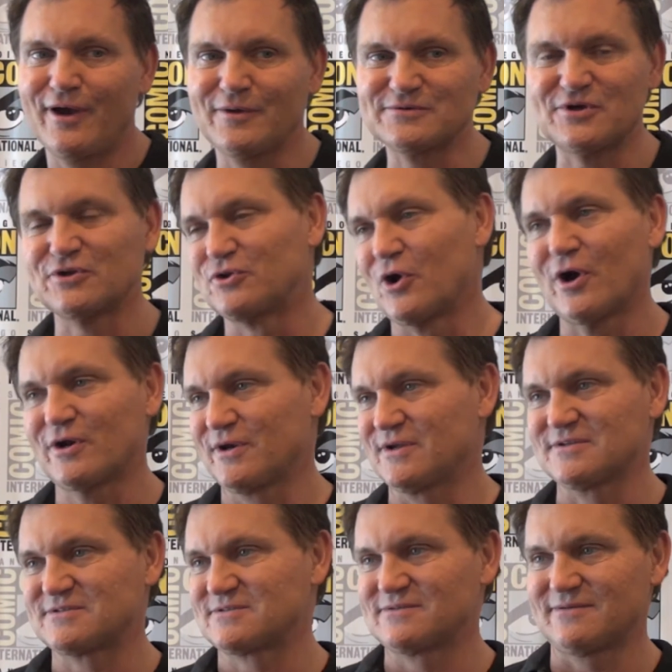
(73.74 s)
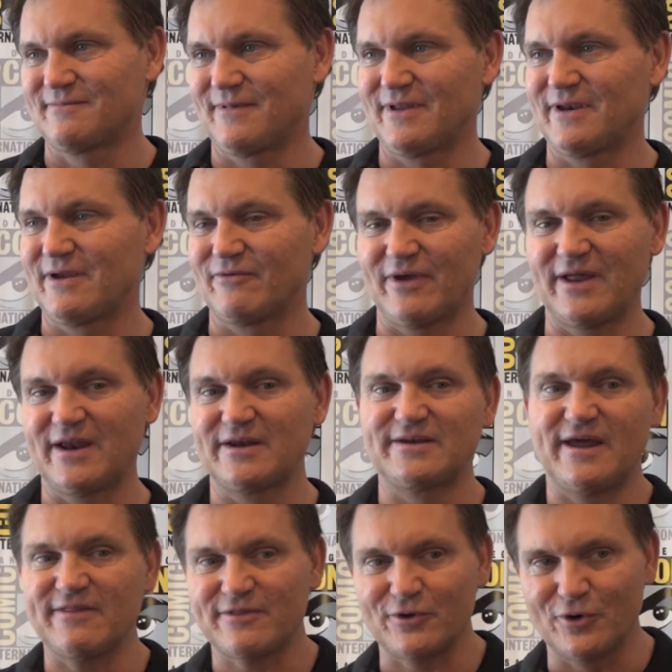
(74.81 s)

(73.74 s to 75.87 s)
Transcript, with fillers: was all darkness and every, he had a death